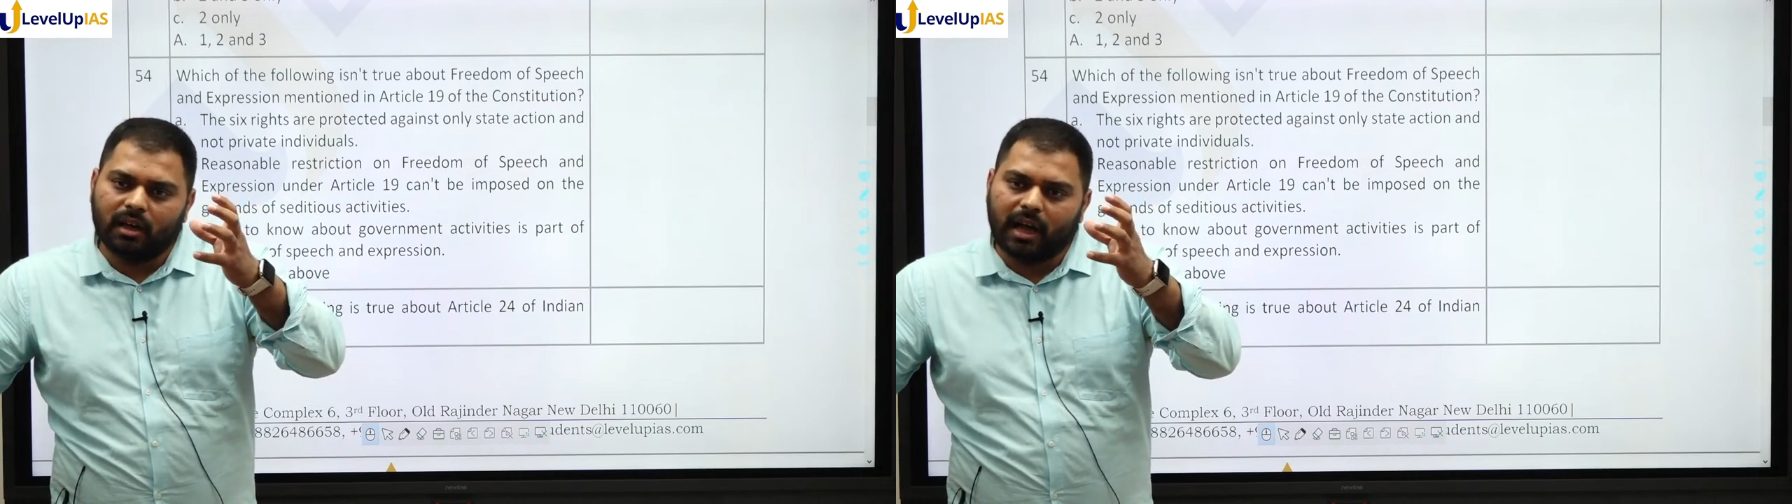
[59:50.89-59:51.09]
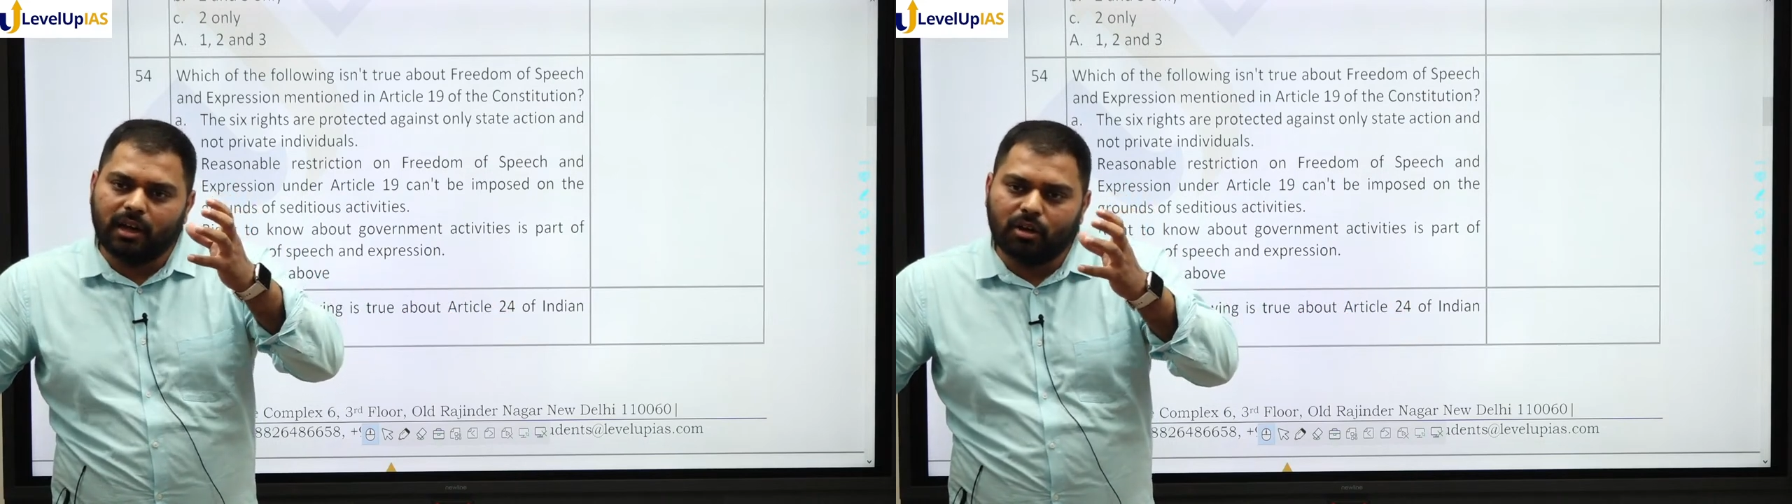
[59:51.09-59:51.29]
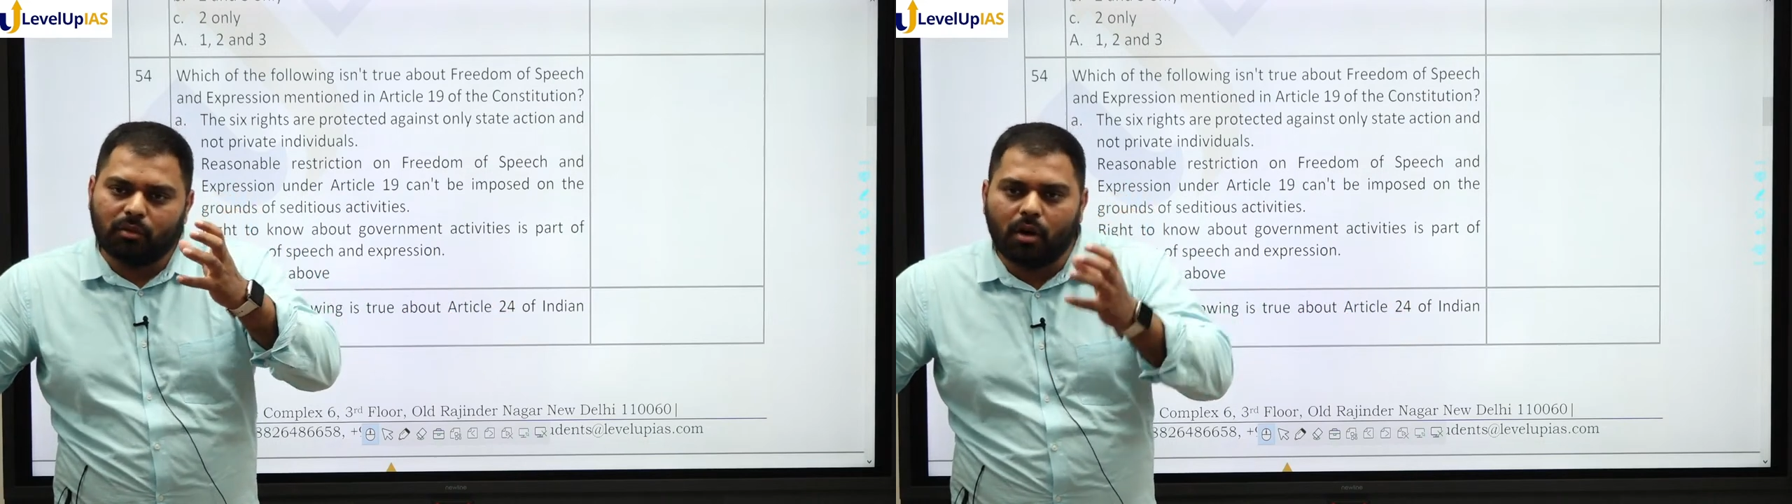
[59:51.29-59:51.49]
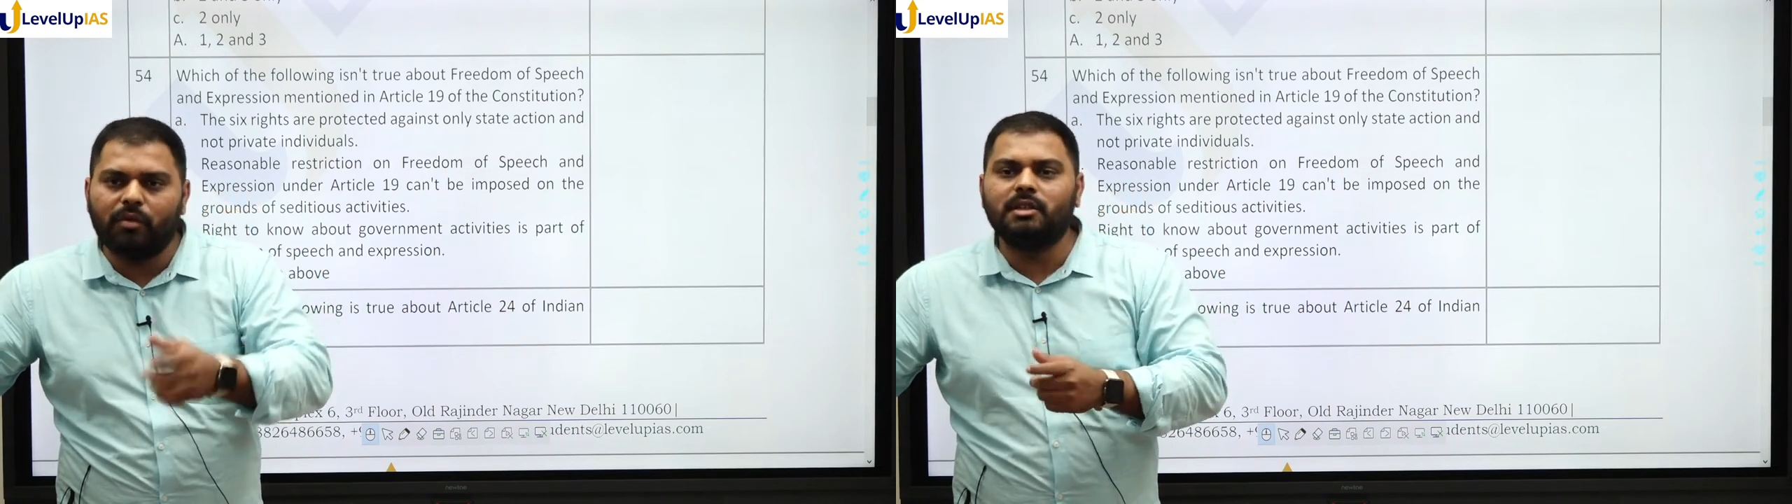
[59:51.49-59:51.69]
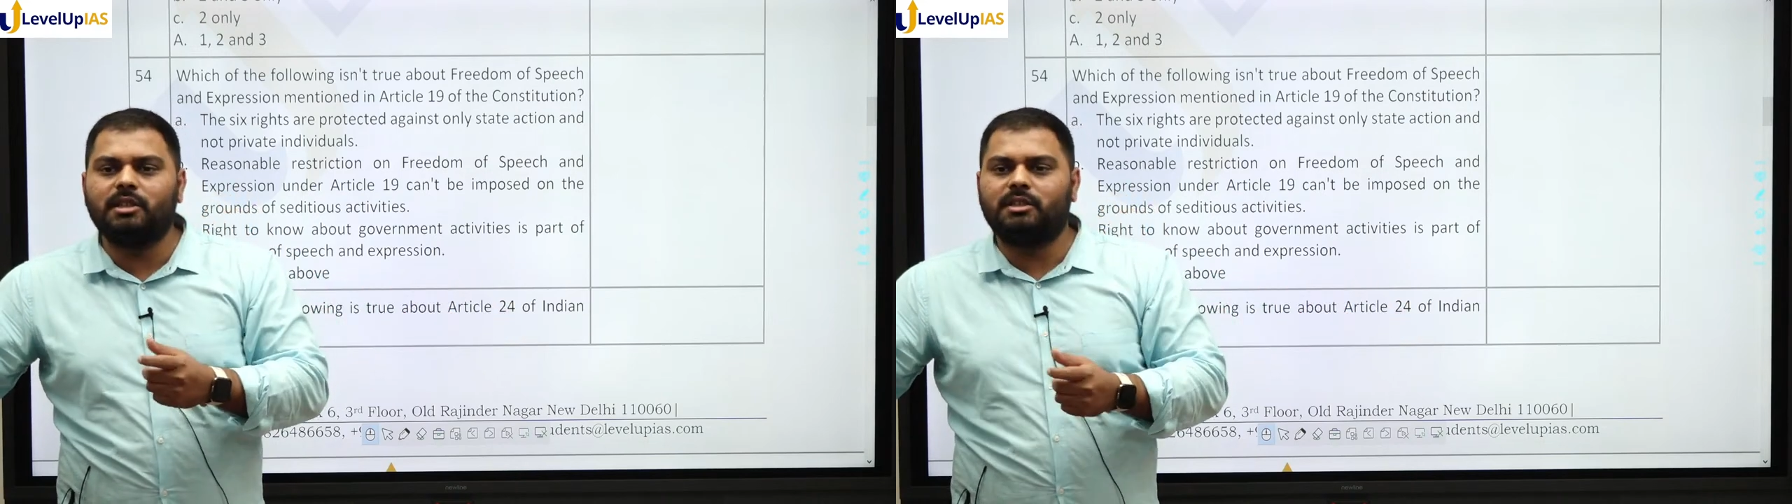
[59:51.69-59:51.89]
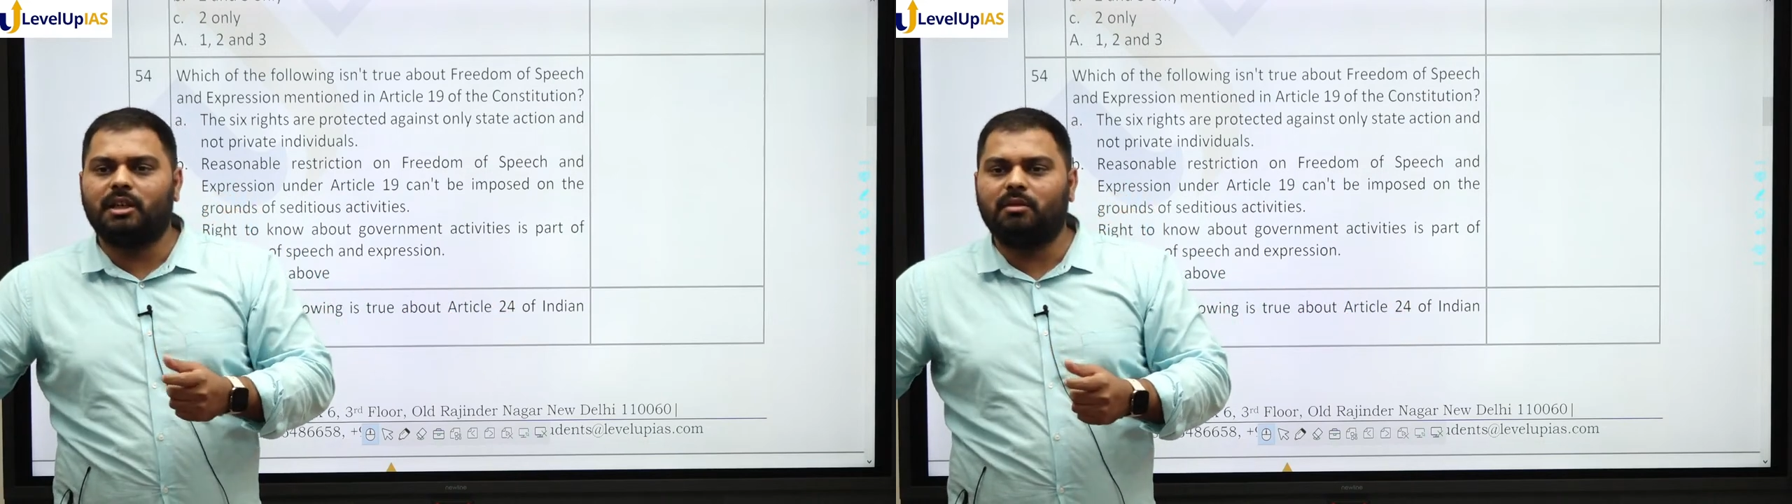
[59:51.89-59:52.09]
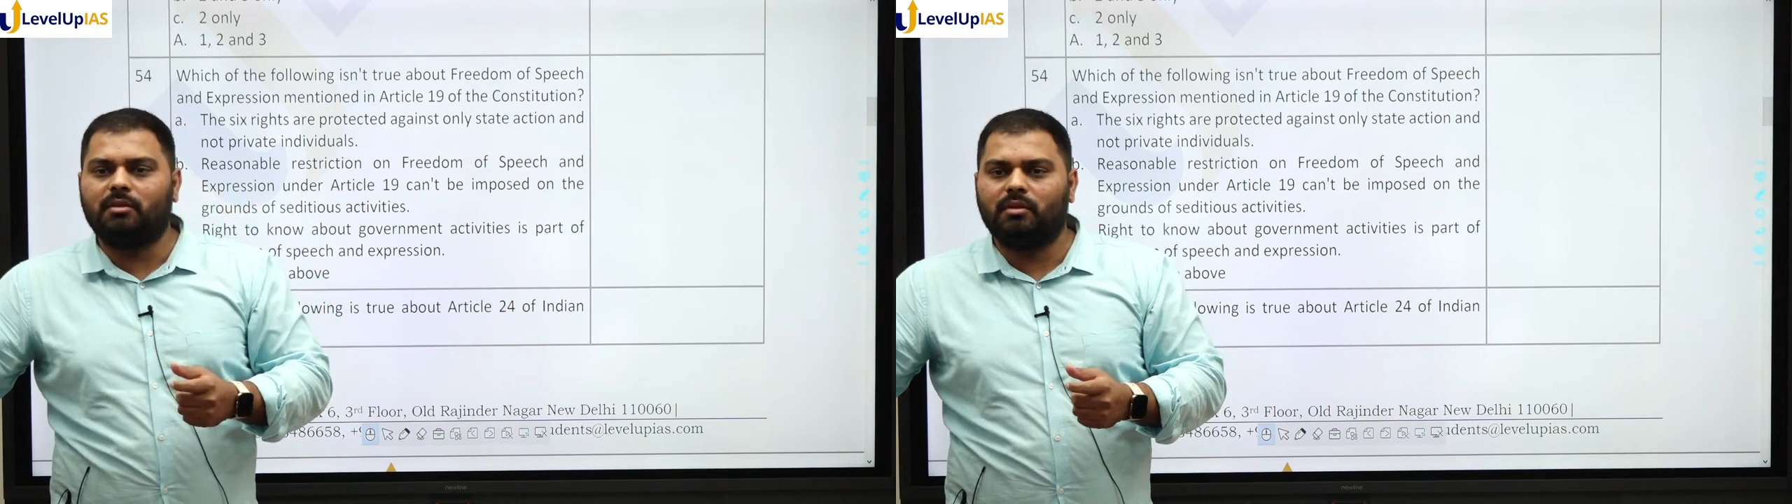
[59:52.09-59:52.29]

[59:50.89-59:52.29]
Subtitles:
kind of offense itself.